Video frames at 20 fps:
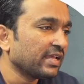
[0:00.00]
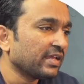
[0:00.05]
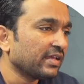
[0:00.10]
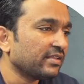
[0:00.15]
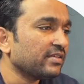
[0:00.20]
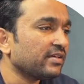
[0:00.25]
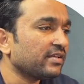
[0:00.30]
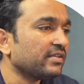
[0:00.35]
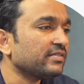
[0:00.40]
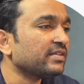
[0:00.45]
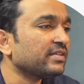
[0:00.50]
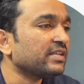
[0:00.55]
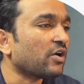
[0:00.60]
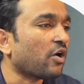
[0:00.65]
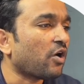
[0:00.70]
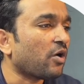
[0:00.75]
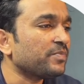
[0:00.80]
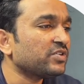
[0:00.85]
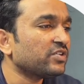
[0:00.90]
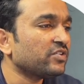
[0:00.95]
There is an
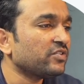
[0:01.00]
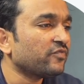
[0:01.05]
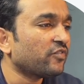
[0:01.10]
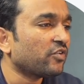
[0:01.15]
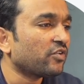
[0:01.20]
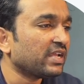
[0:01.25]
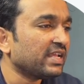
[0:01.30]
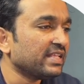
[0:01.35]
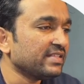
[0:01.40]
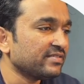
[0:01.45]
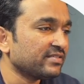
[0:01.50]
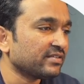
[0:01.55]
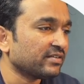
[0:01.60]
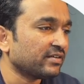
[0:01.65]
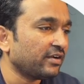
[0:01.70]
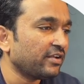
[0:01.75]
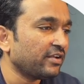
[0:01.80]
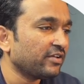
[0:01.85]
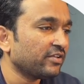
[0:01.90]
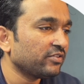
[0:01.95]
option for
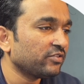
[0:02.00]
insert.